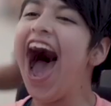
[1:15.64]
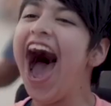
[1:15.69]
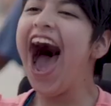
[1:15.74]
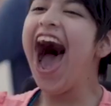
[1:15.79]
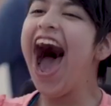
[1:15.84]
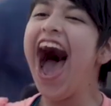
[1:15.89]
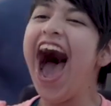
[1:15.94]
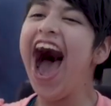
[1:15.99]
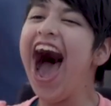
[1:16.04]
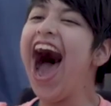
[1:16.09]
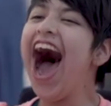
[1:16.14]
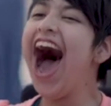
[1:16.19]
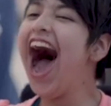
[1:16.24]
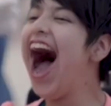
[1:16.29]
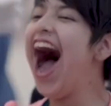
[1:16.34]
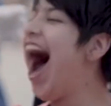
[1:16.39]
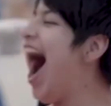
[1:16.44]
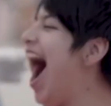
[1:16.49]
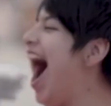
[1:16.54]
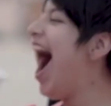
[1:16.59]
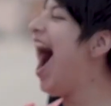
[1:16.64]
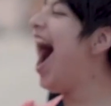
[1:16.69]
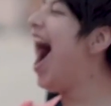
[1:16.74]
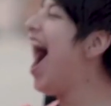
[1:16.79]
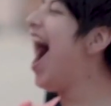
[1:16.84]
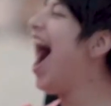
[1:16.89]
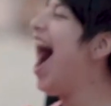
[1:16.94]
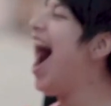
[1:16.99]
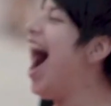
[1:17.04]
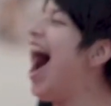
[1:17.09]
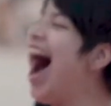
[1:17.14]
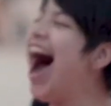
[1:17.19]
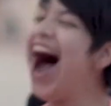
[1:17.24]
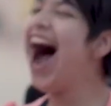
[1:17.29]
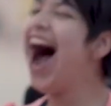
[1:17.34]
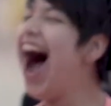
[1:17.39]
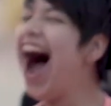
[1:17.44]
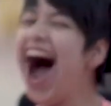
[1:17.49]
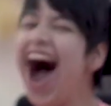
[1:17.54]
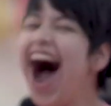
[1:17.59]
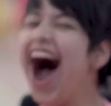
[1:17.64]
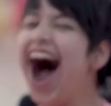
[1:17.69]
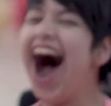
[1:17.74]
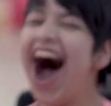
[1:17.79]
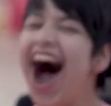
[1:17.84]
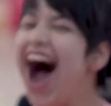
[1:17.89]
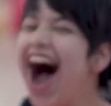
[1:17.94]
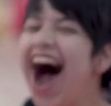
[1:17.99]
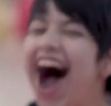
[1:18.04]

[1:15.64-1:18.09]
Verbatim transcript: forget for even one second that they're